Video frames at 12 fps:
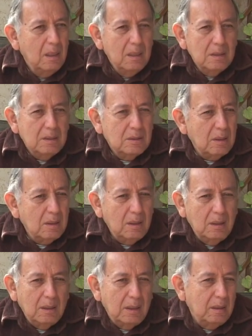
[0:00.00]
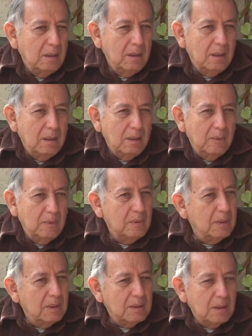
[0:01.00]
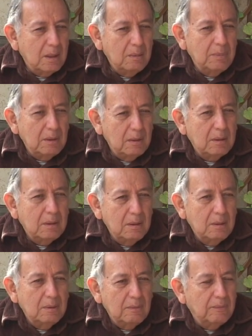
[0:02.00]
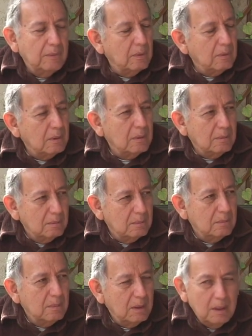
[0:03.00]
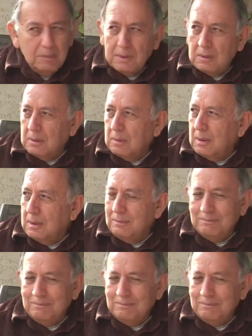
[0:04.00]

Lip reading: certainly this ought to be looked into further. Absolutely.